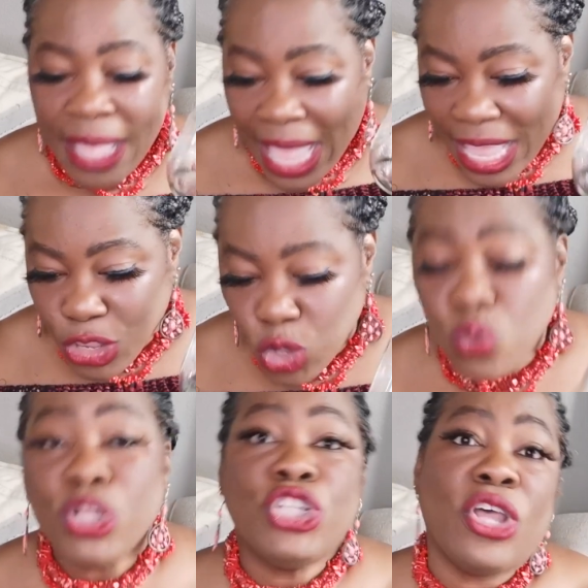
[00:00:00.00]
and you
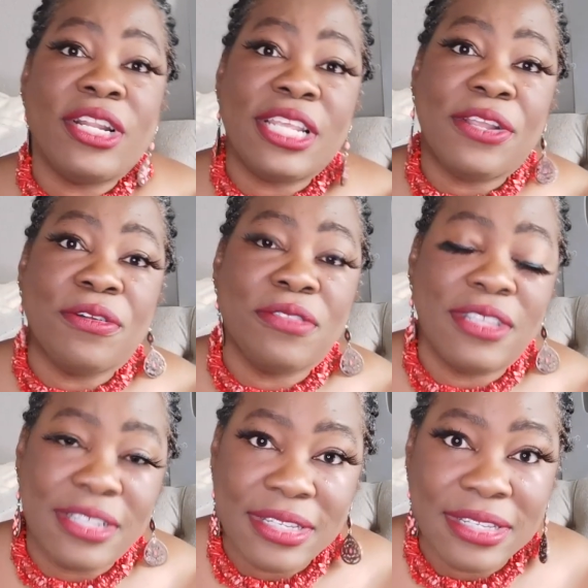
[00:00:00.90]
will not hear
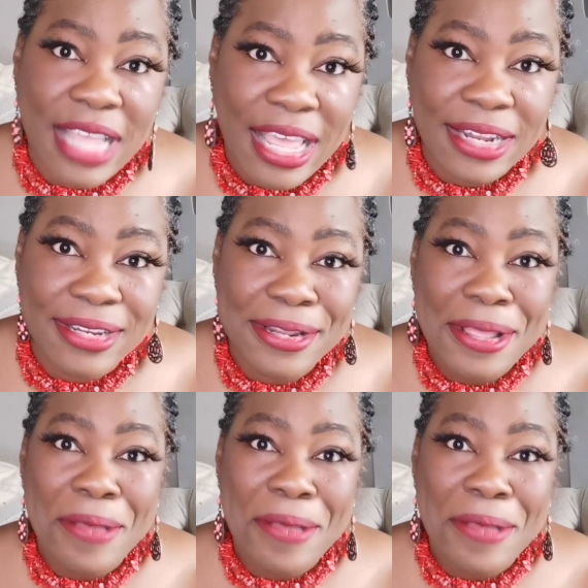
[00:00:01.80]
this said